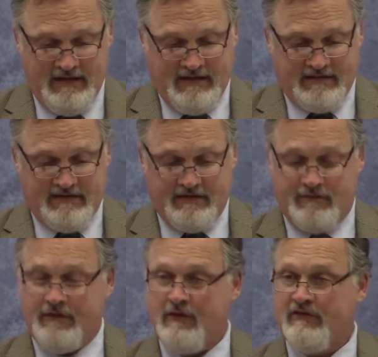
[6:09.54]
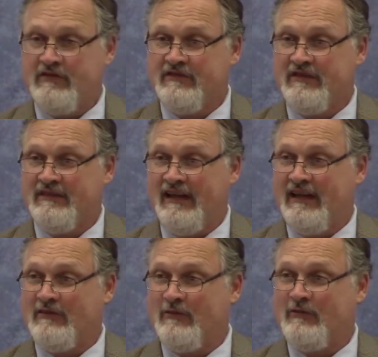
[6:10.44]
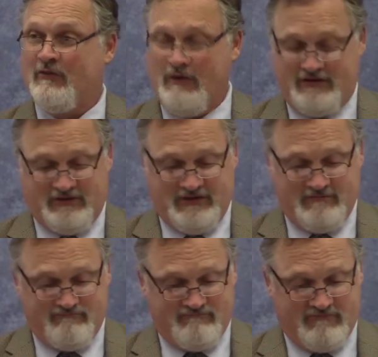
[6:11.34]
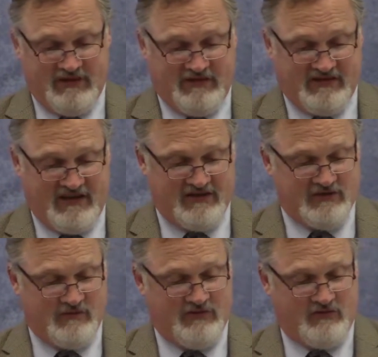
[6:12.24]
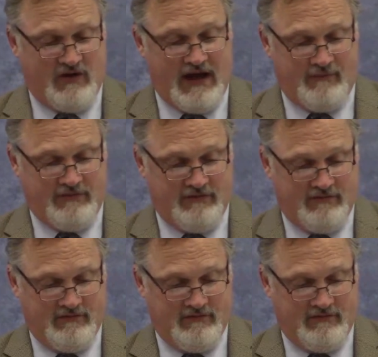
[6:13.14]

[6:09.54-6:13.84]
Since the Pharisees didn't answer his question, the discussion was dropped.